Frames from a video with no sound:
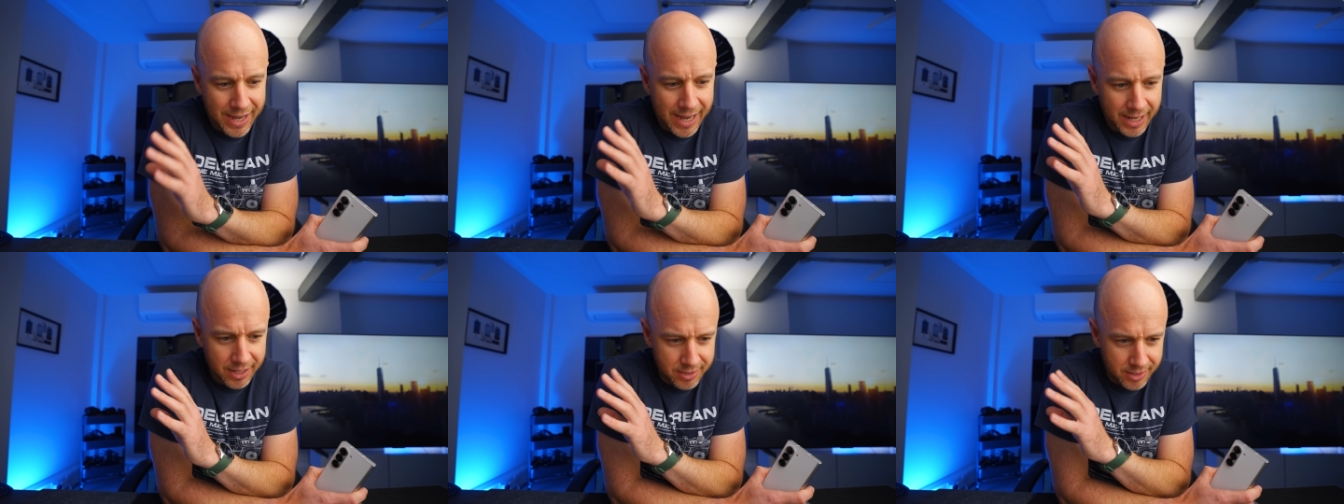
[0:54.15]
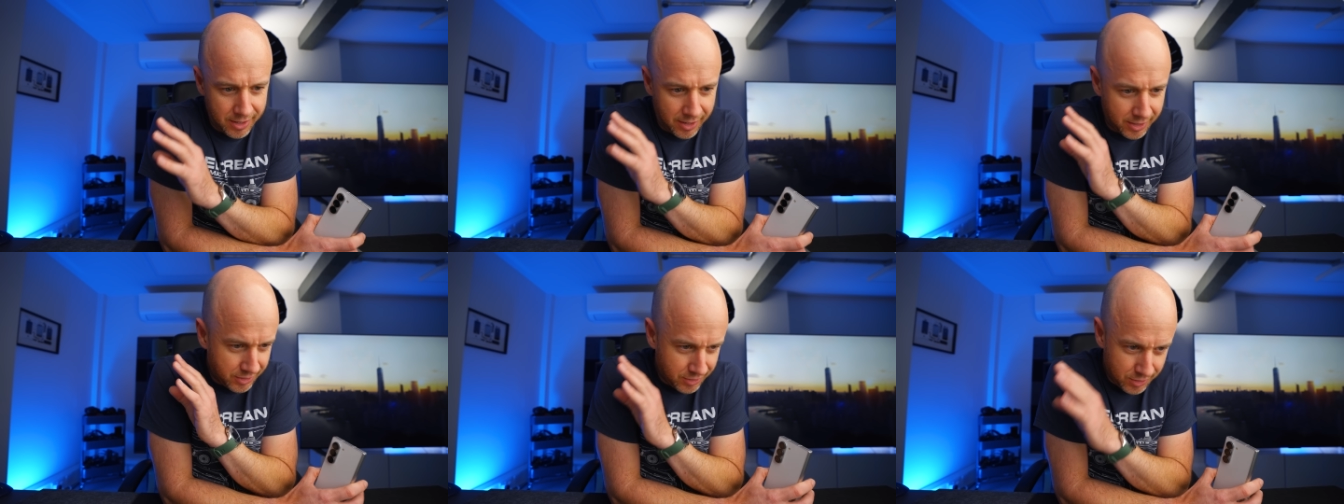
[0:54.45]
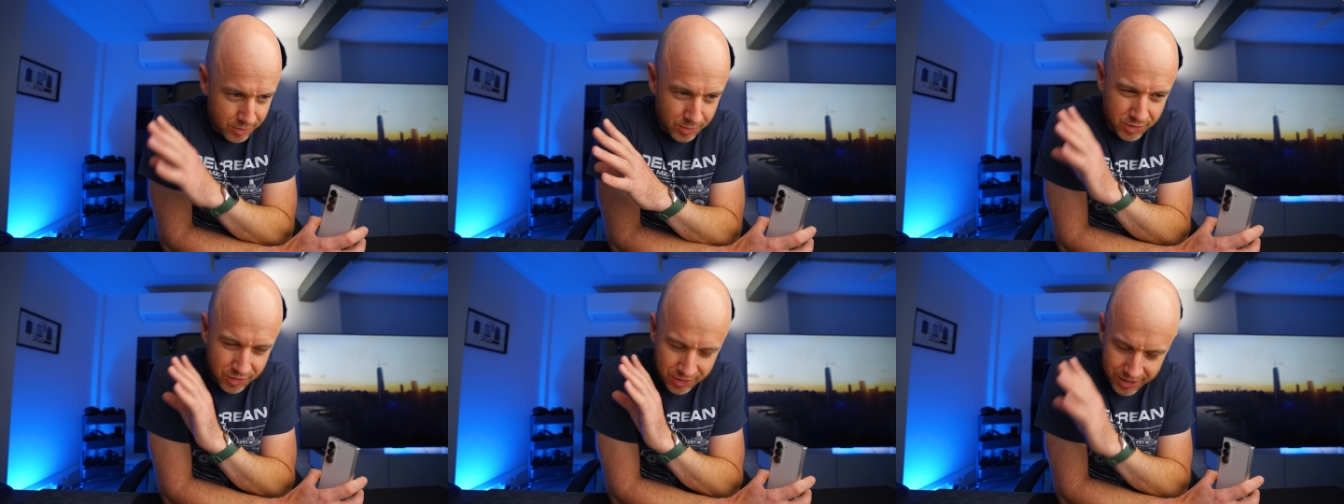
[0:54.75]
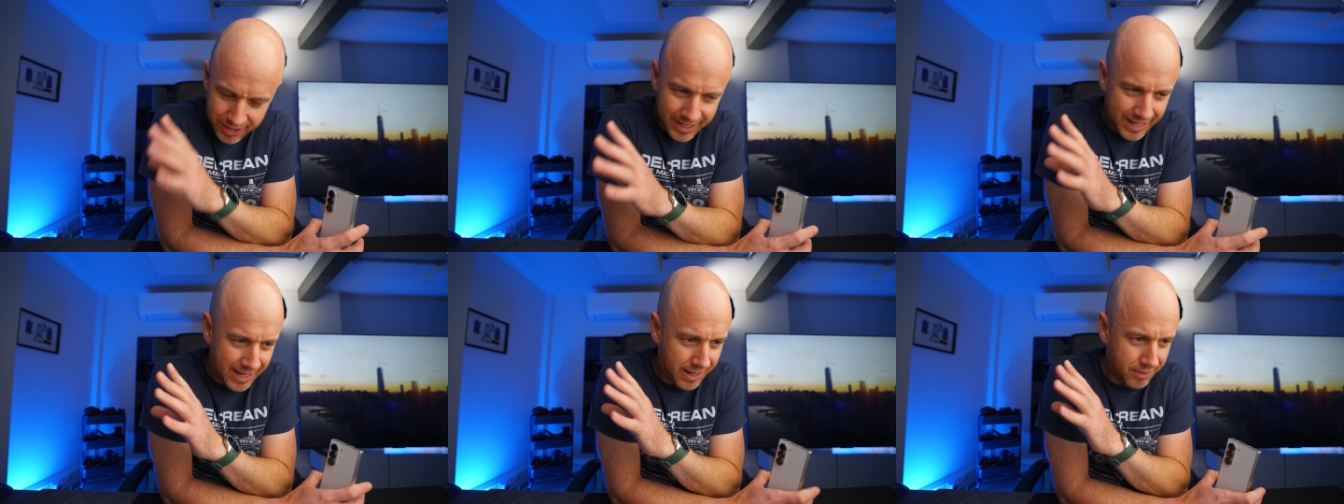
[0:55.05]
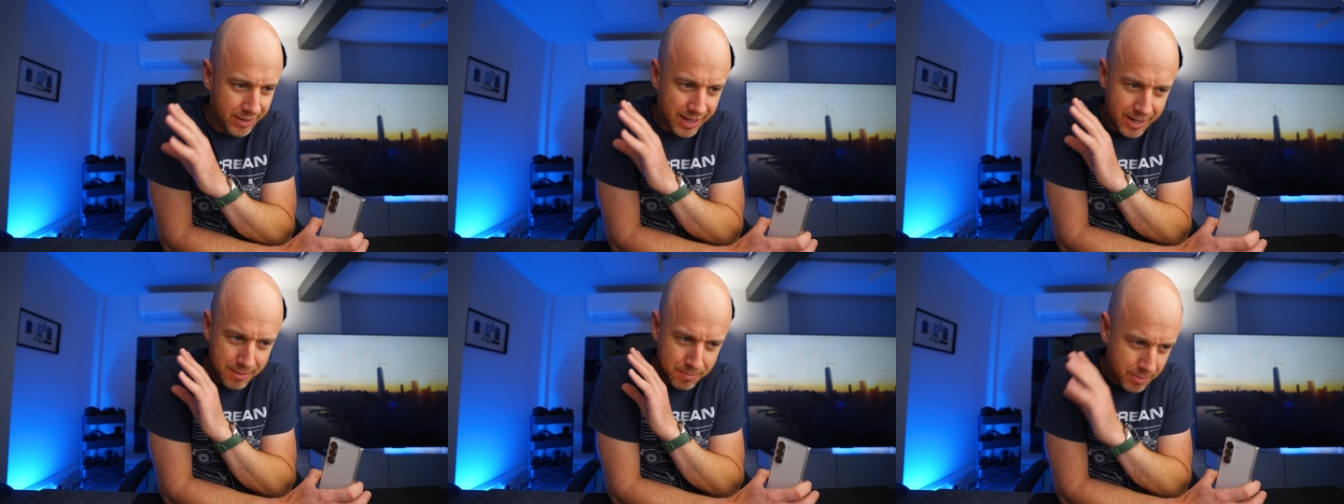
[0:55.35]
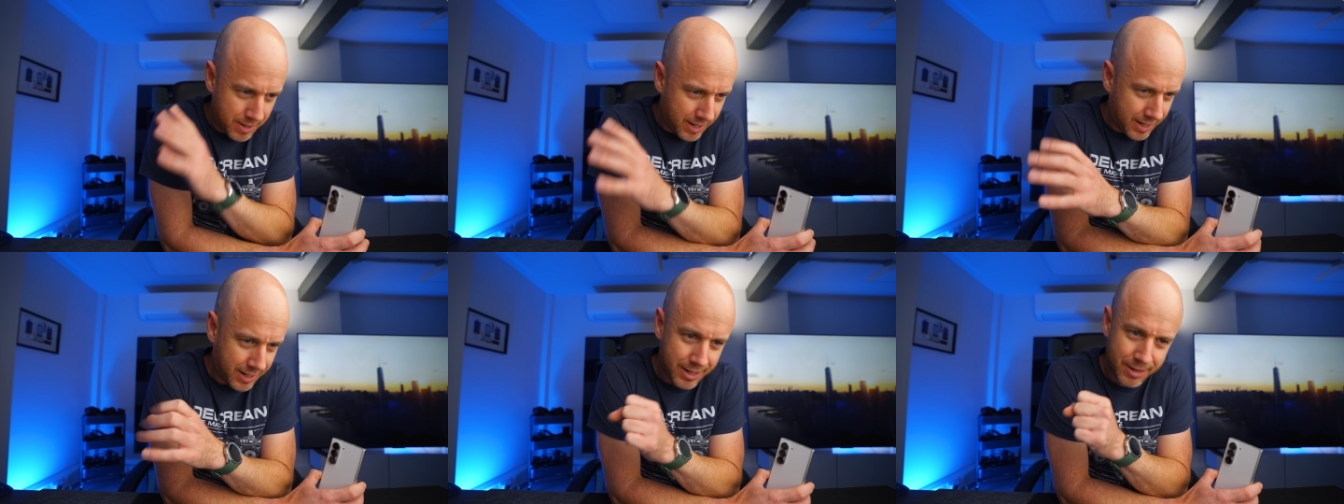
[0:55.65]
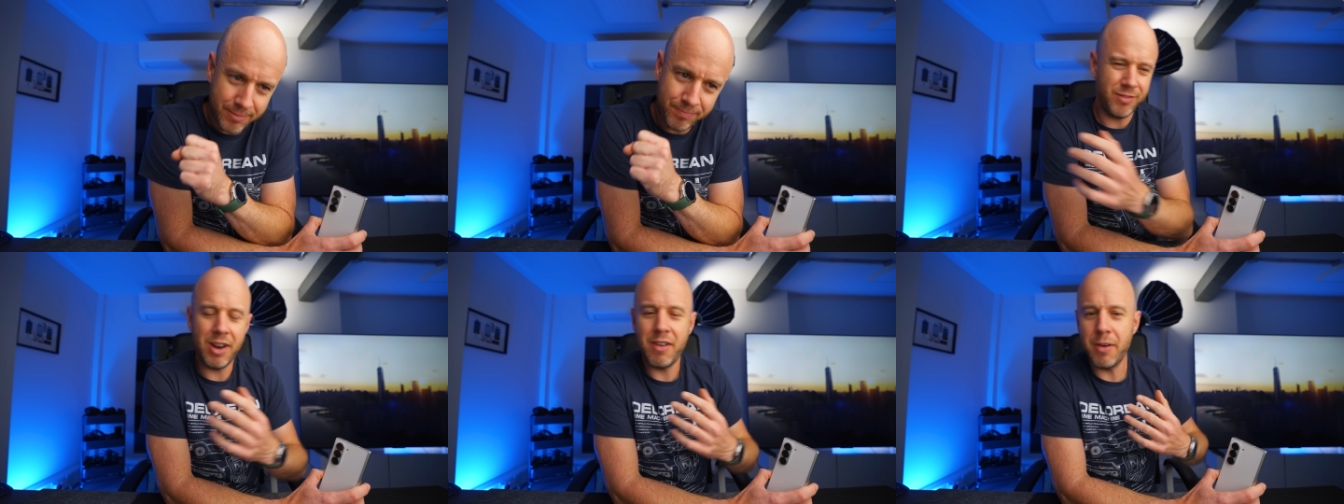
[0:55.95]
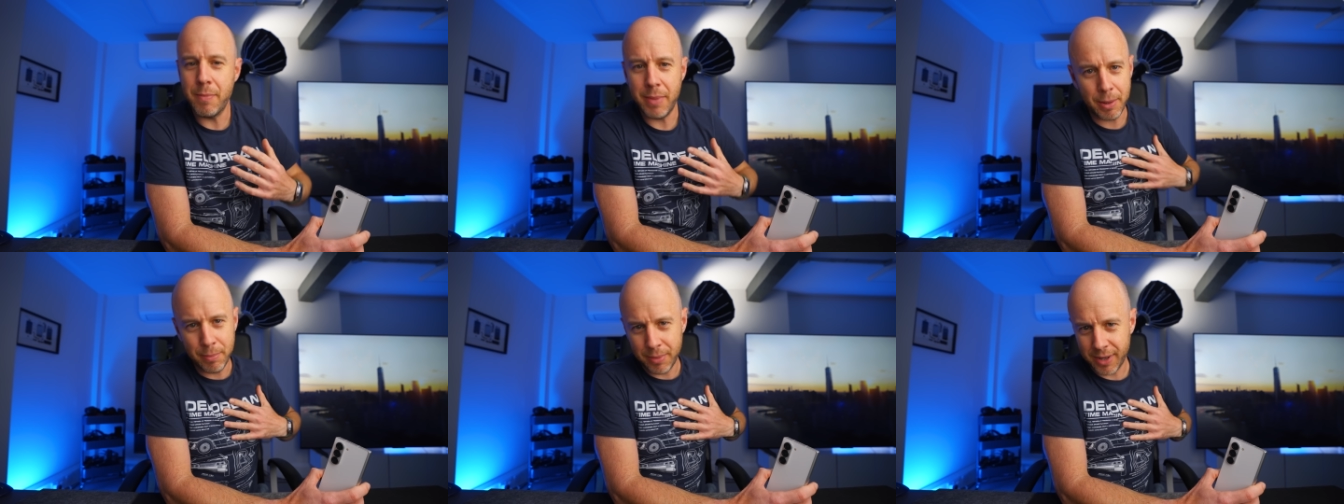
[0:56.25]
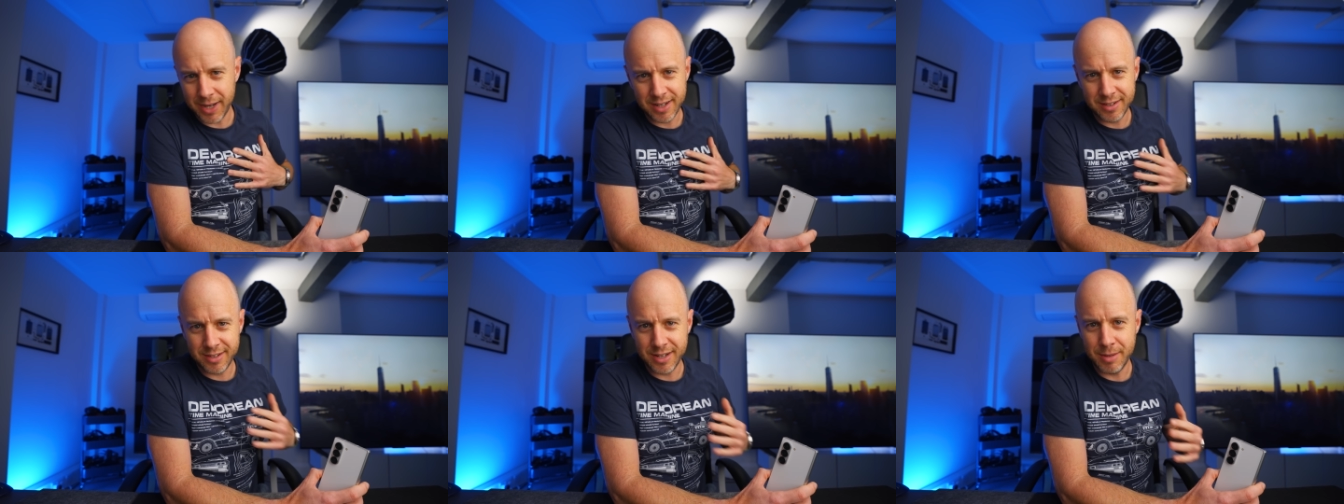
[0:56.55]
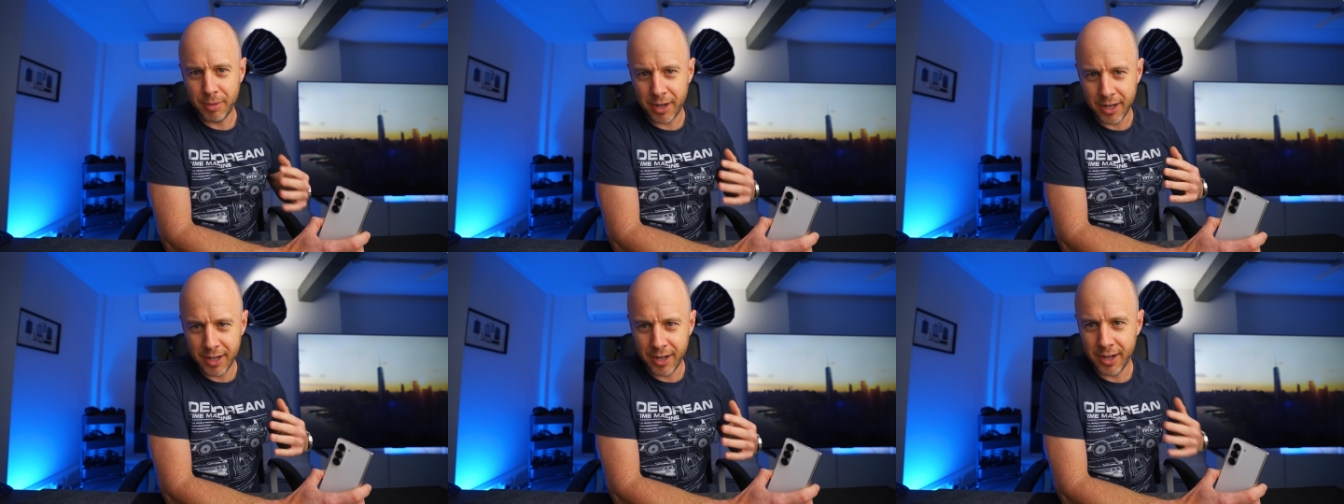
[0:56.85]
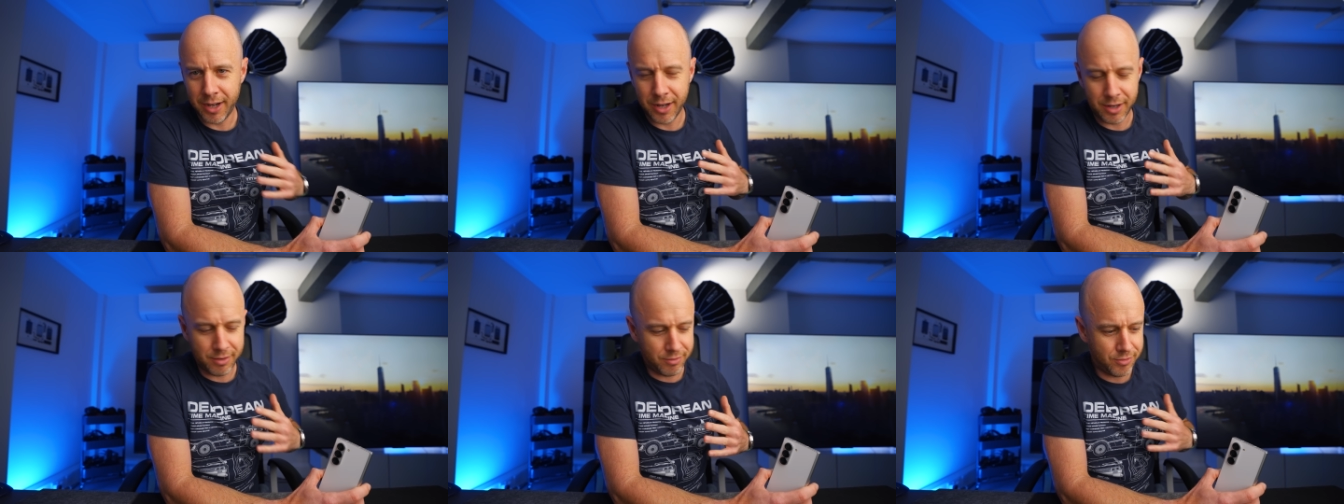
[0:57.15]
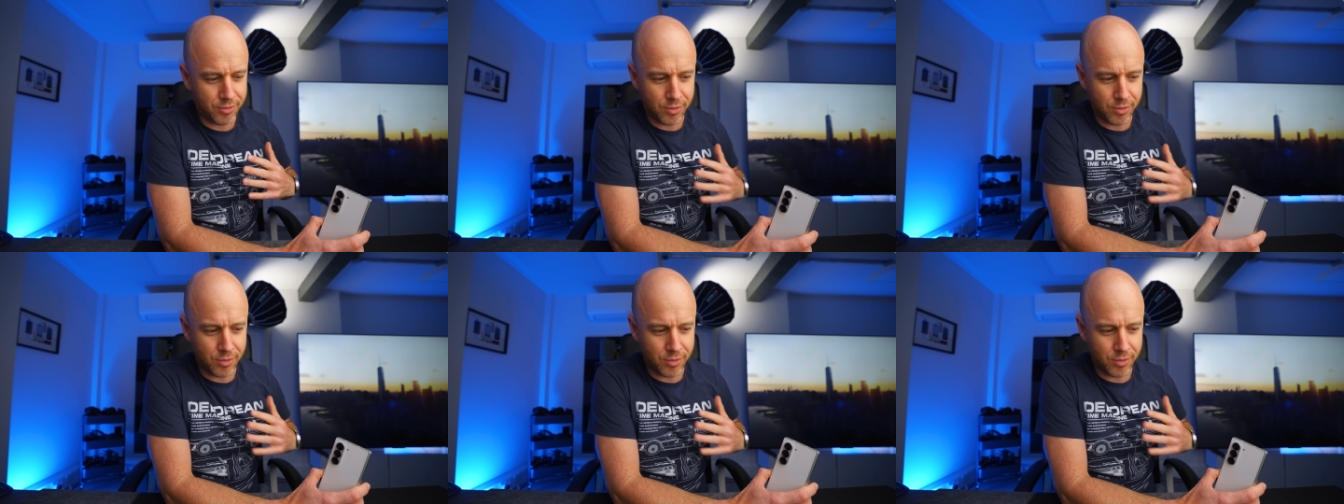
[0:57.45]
and I do still have a big, very big place in my heart